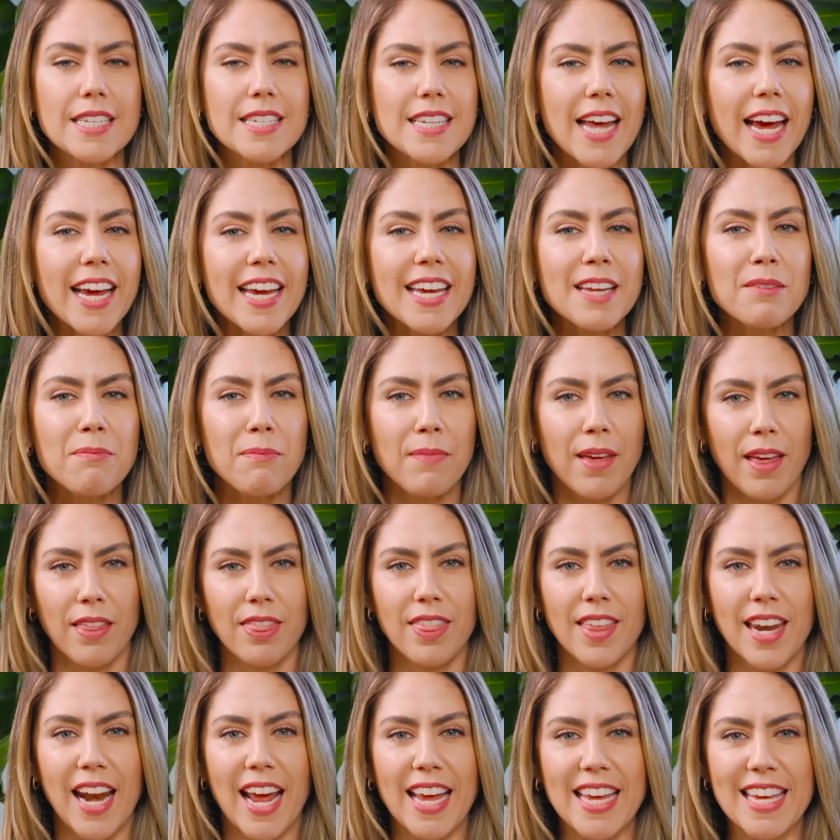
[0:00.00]
second myth
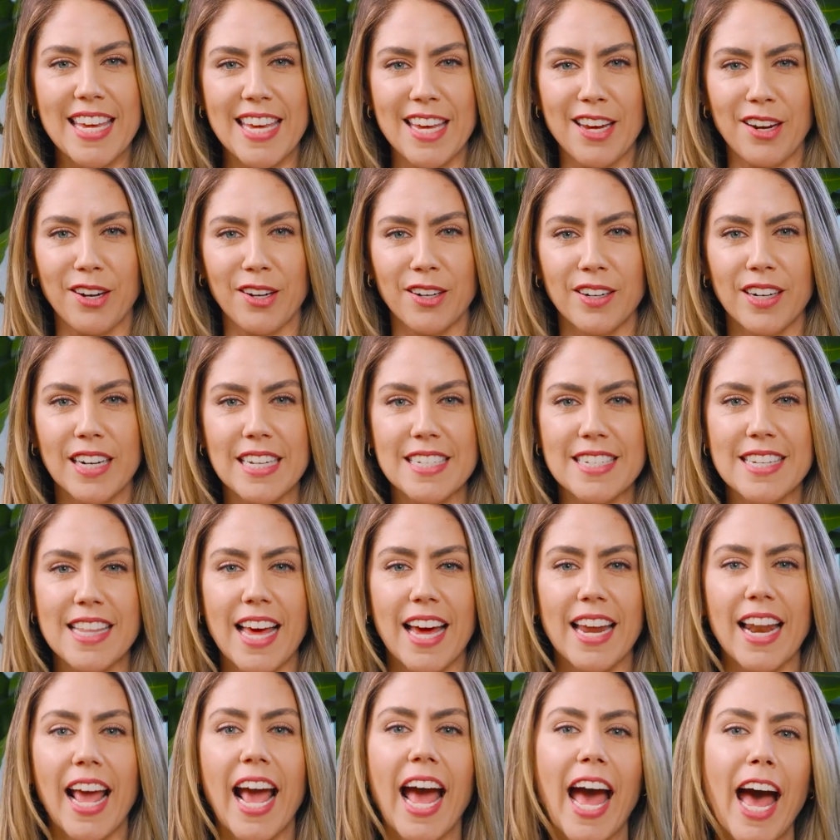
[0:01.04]
that I hear is
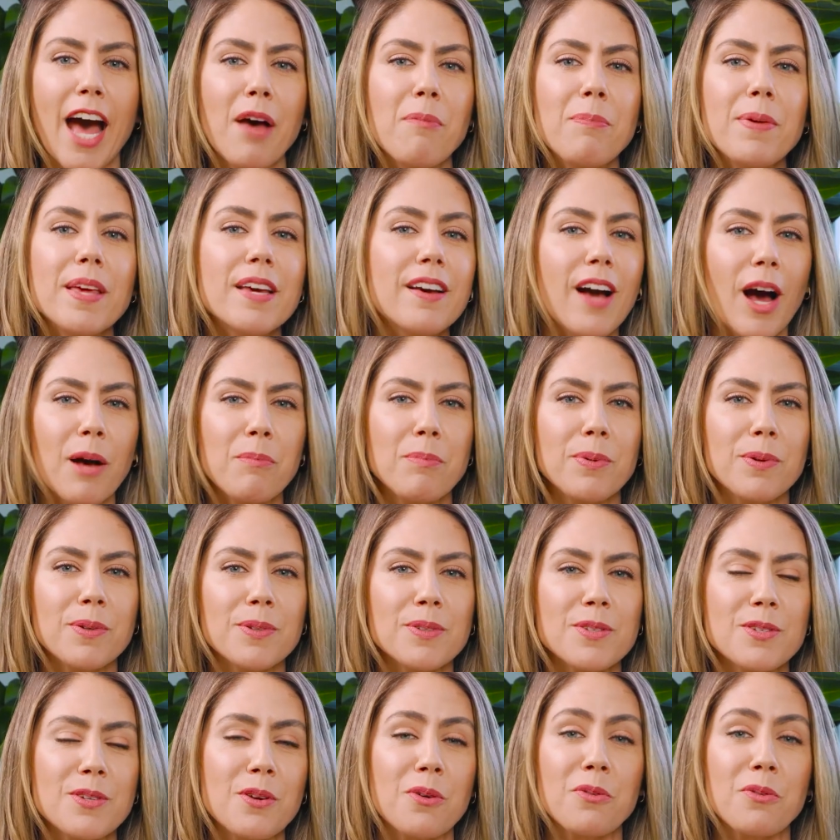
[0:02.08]
that happy
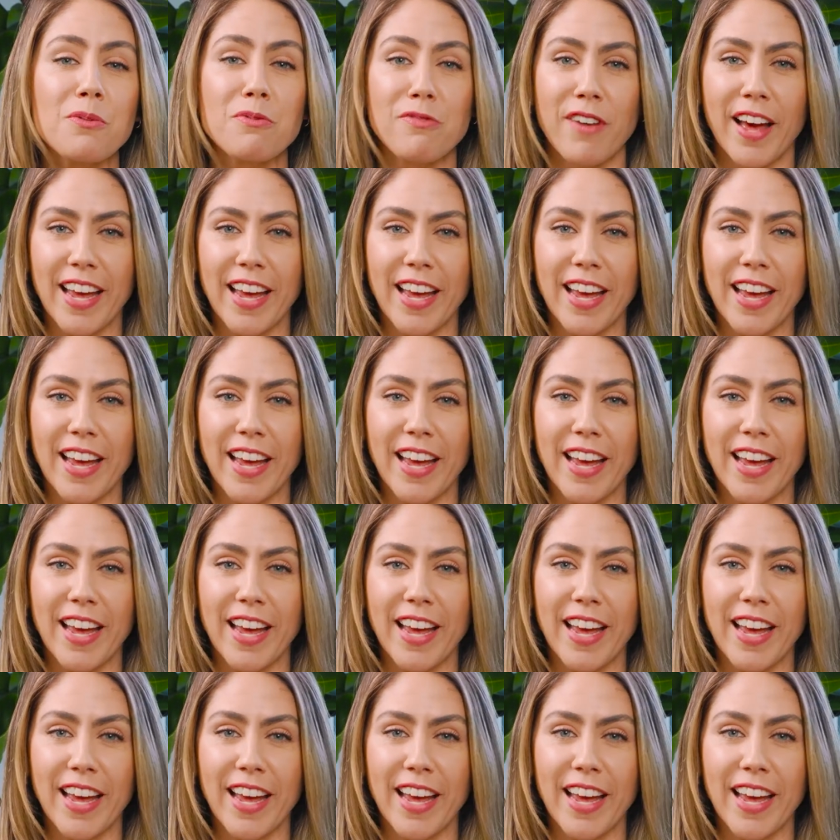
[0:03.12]
couples don't